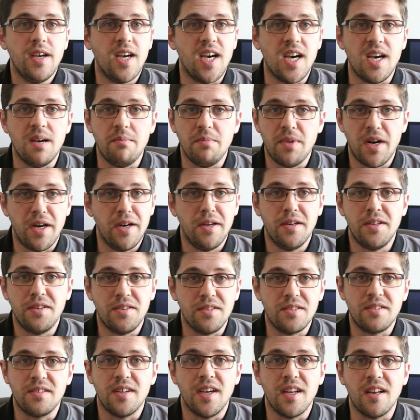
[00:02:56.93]
Um, I only
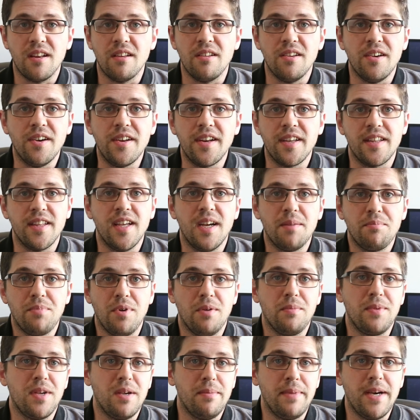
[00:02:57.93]
just started learning that
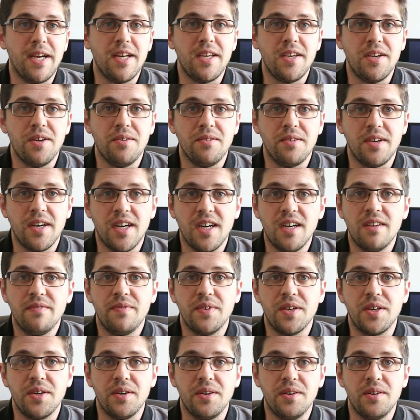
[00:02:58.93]
probably about a year and a
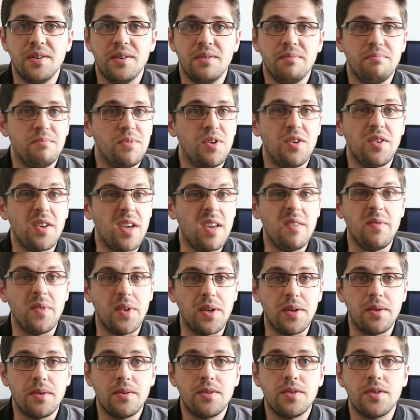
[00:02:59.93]
half ago, not
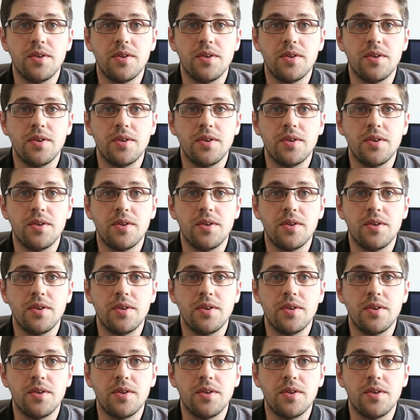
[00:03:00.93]
even.